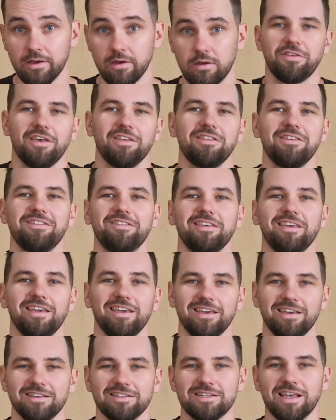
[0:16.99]
The funny
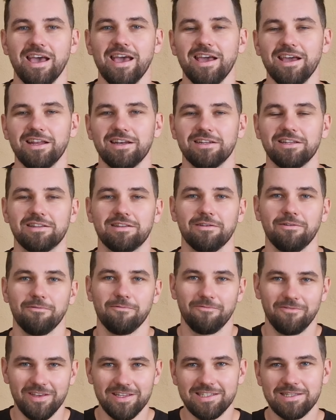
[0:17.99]
thing is that
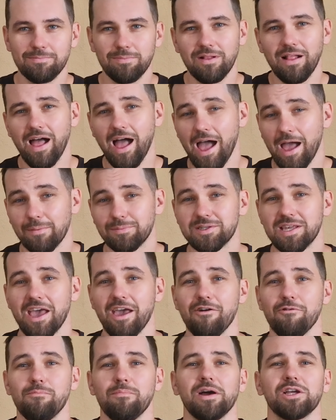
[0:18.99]
visible abs
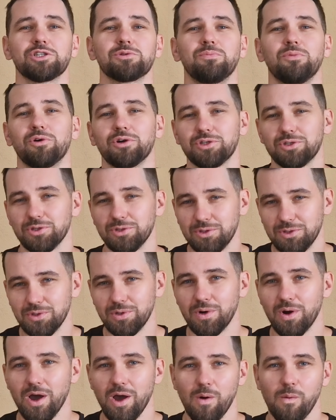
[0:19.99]
have much more to
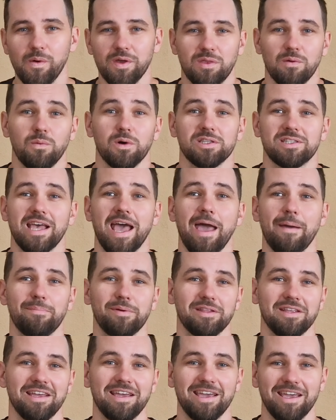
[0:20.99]
do with what's
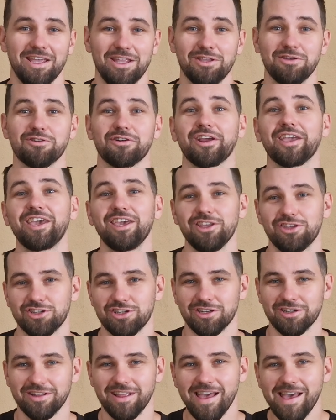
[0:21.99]
happening in your
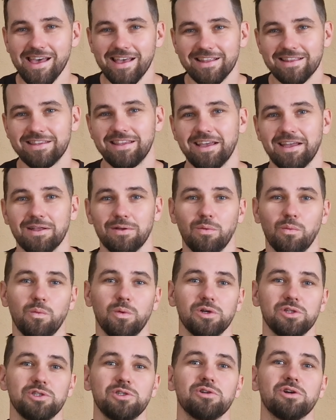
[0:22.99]
kitchen than
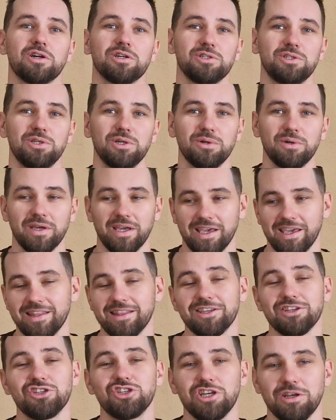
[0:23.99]
what you are doing in
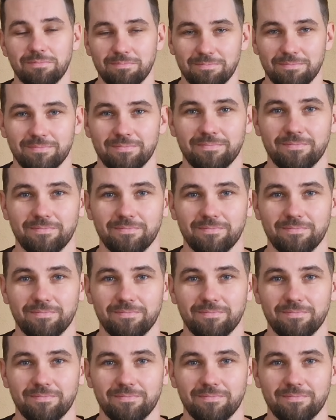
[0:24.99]
the gym,